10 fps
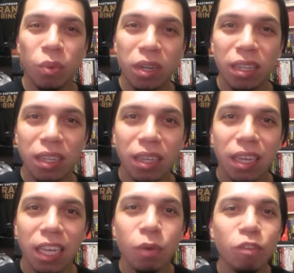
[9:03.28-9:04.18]
Really?
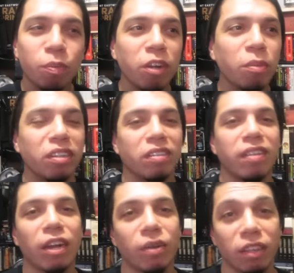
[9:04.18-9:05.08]
He was pretty much
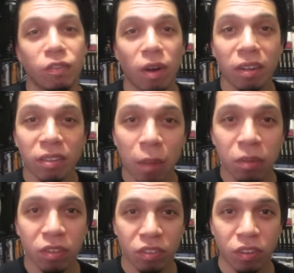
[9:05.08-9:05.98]
settled as far as I'm
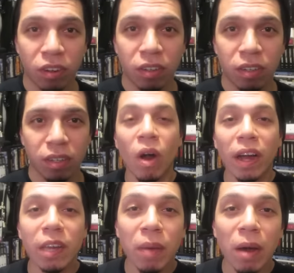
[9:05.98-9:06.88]
concerned.
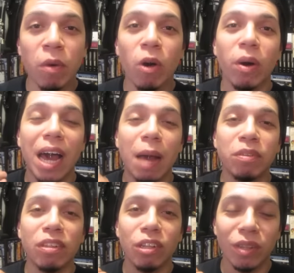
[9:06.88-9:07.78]
Rocky Balboa
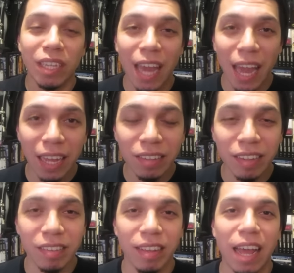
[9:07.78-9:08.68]
absolutely hates
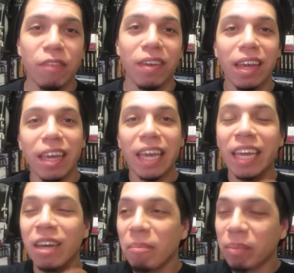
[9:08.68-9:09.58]
his life.
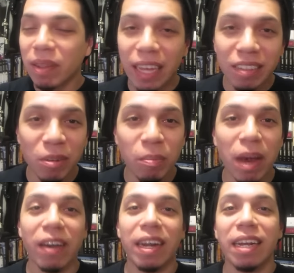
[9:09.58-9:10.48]
He complains
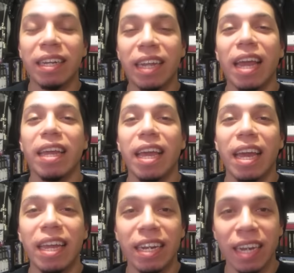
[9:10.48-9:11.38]
about it day
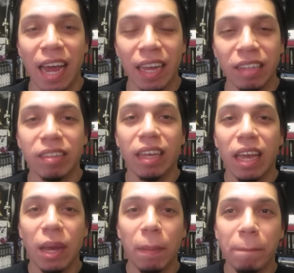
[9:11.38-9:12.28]
and night,
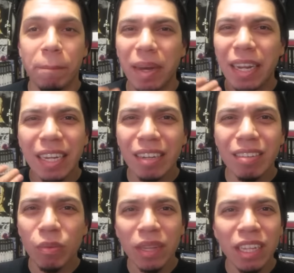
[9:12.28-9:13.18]
but he
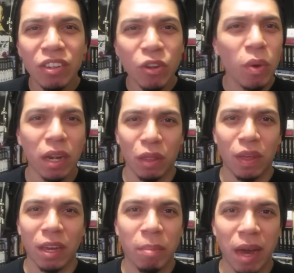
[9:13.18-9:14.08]
doesn't really do
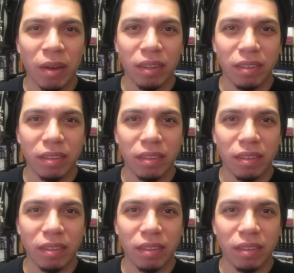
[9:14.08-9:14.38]
anything about